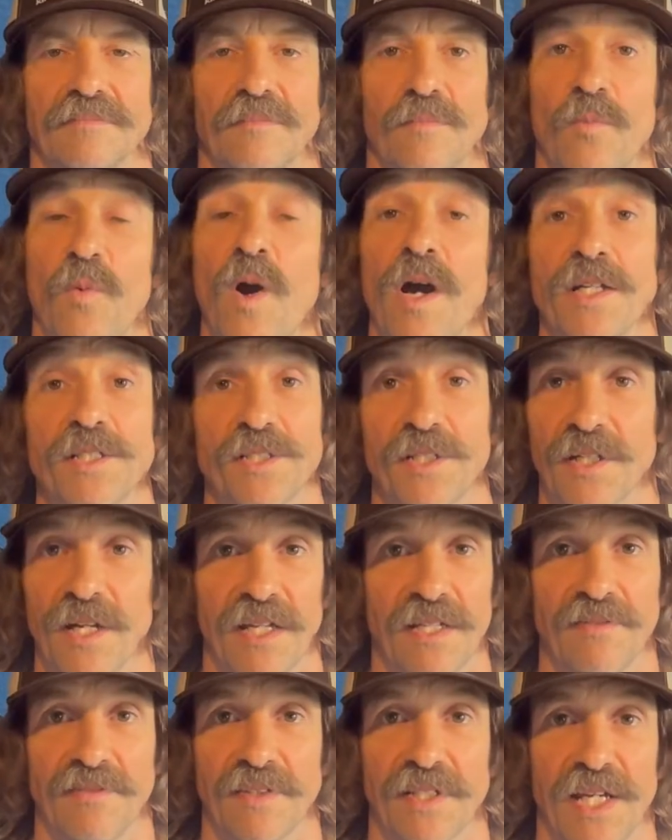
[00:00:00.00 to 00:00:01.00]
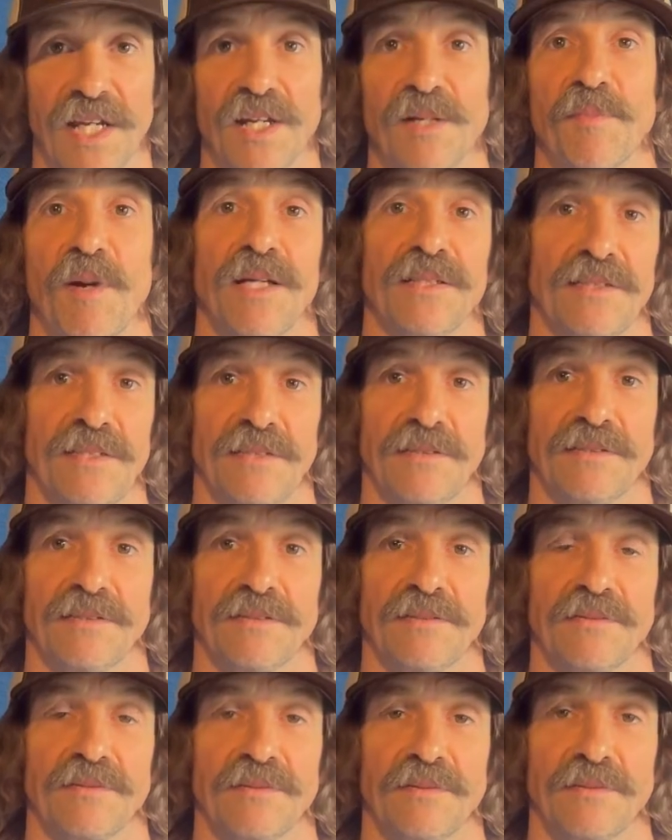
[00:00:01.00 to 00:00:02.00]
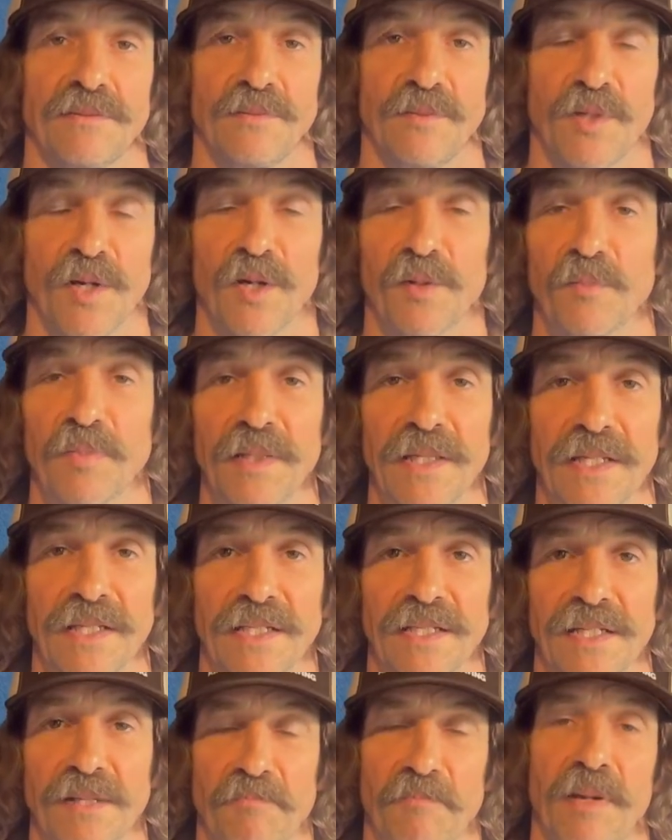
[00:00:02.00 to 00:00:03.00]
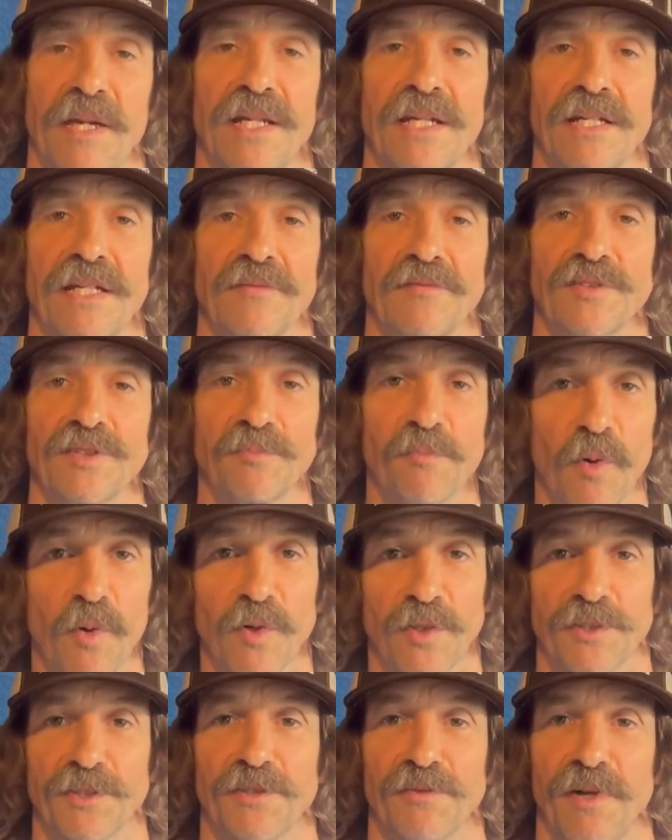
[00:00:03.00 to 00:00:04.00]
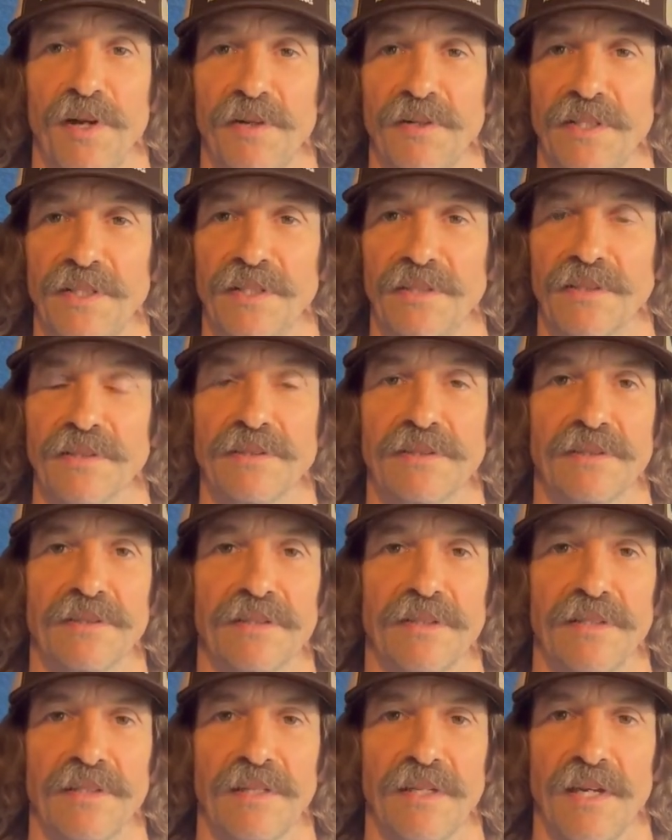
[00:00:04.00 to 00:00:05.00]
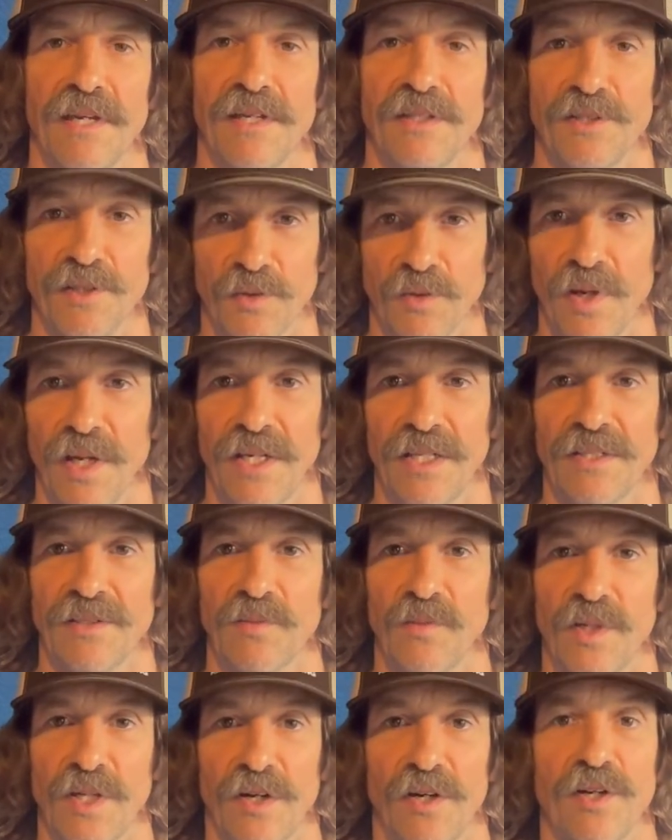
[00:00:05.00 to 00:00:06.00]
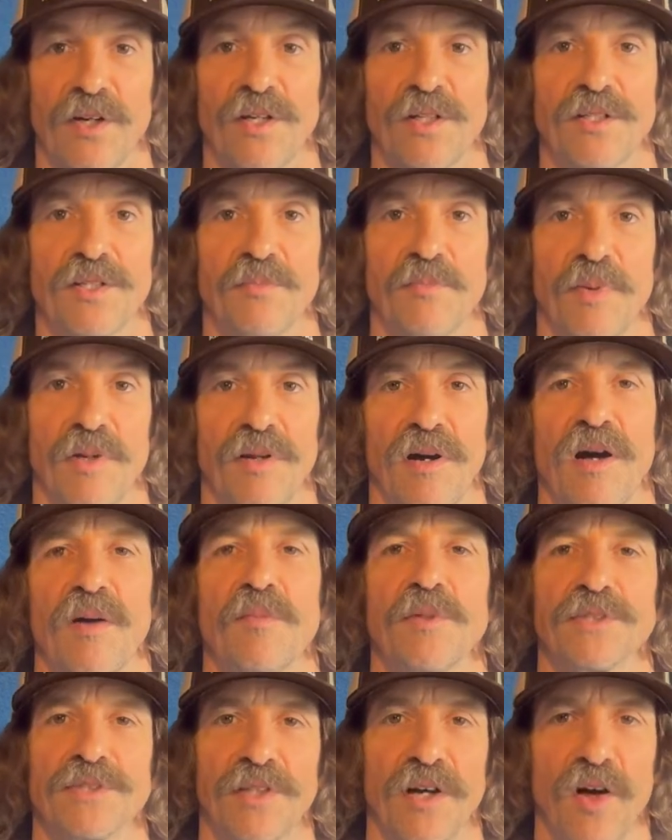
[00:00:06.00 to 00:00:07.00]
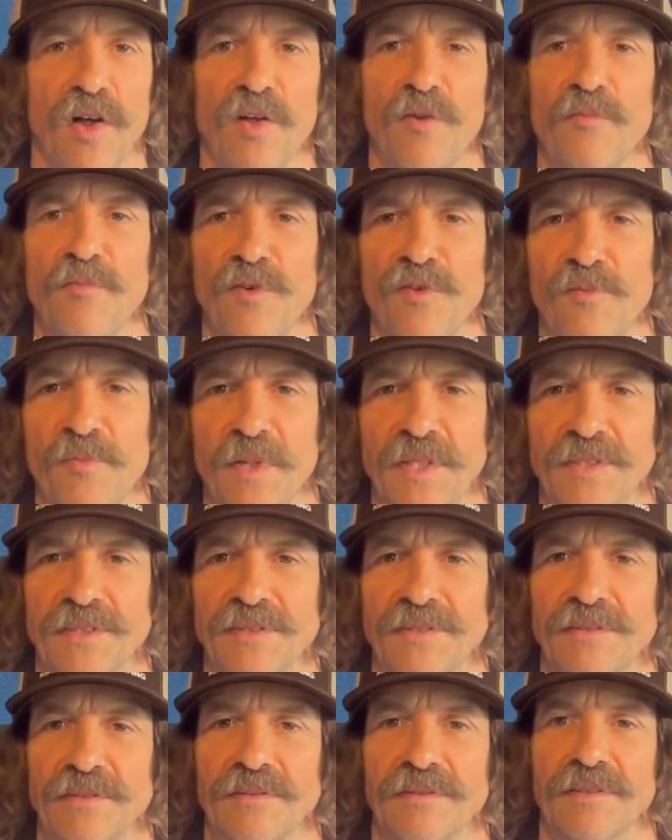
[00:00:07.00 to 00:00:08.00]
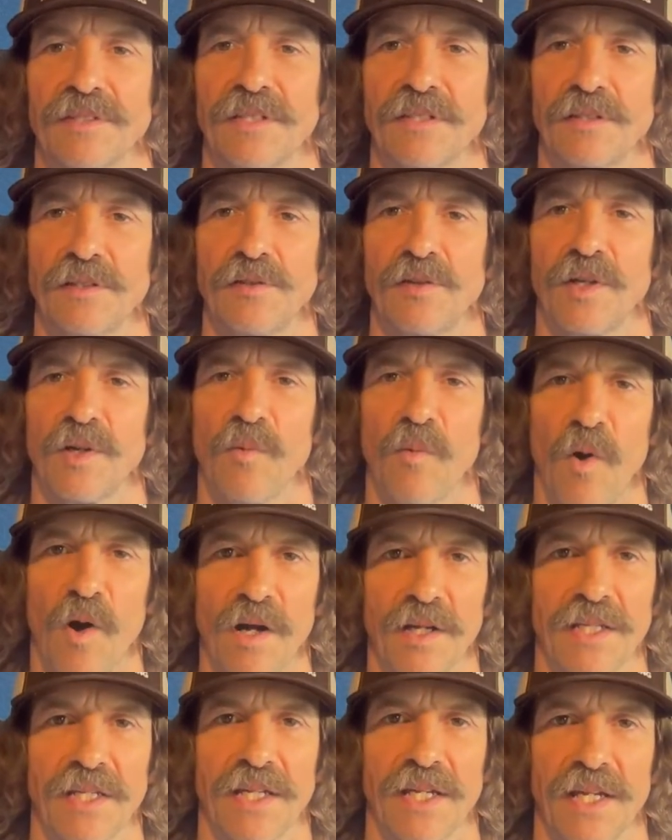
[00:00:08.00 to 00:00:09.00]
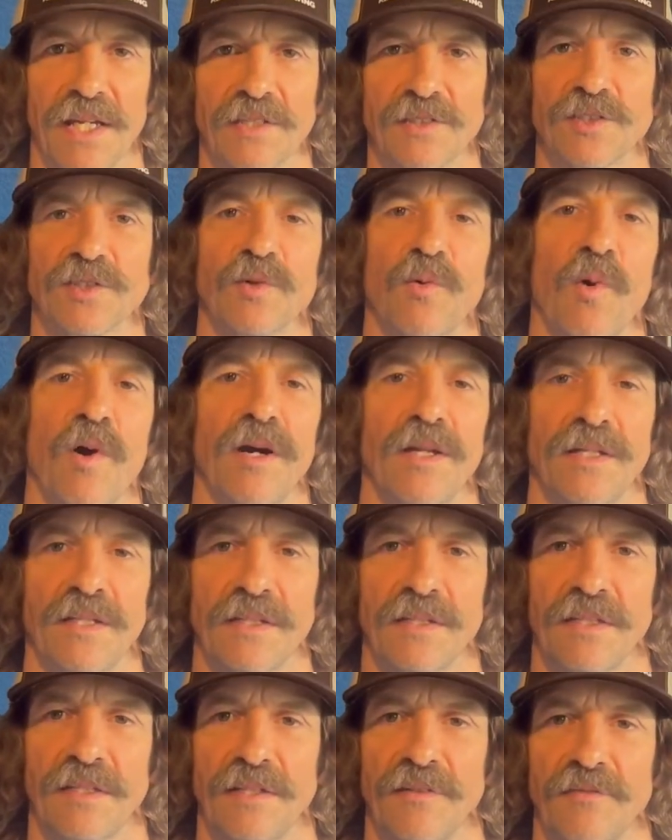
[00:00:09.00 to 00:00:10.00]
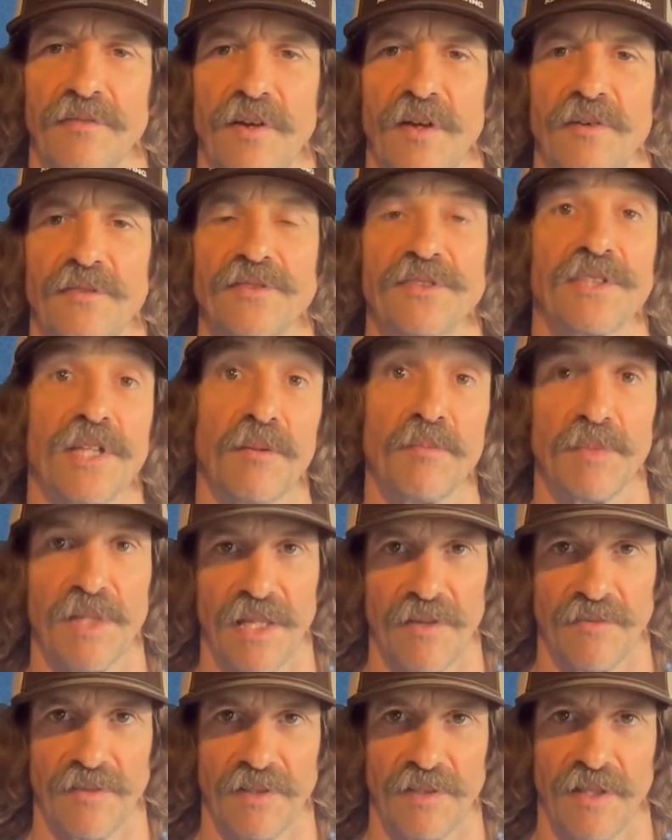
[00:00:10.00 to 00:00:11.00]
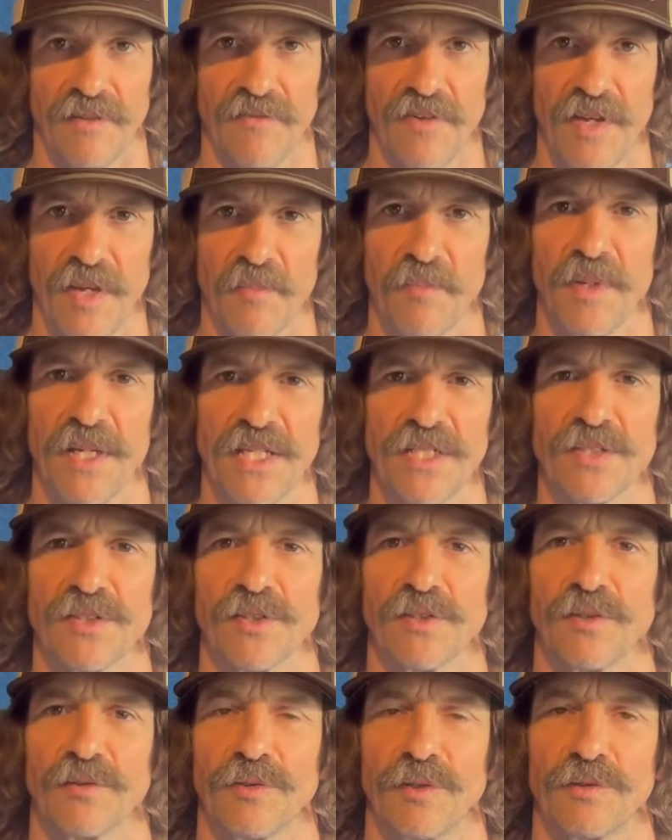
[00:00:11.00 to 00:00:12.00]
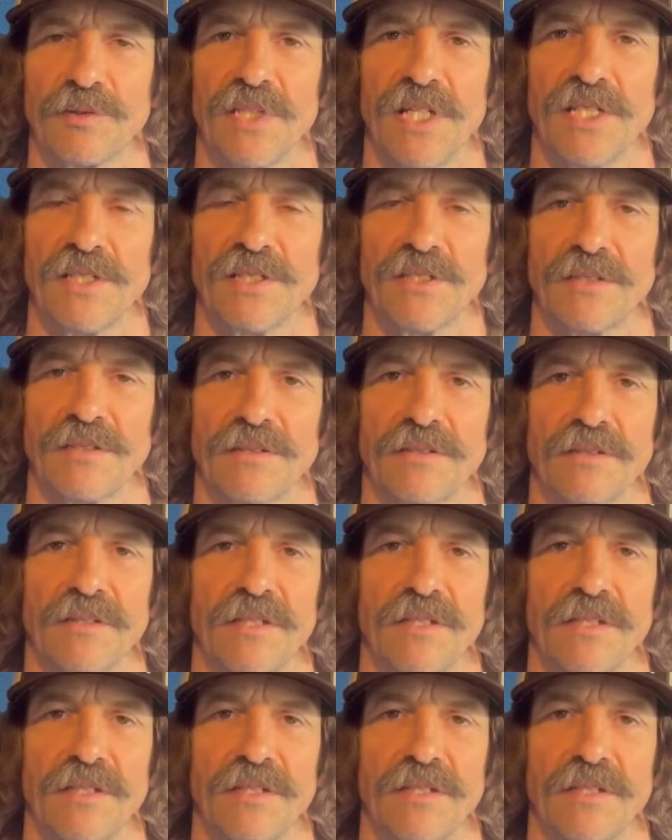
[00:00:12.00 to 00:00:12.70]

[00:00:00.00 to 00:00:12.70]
Why should I even care about this? We aren't playing competitive sports around here. You're right, we aren't, but almost all movements, including walking and squatting, involve some level of hip internal rotation.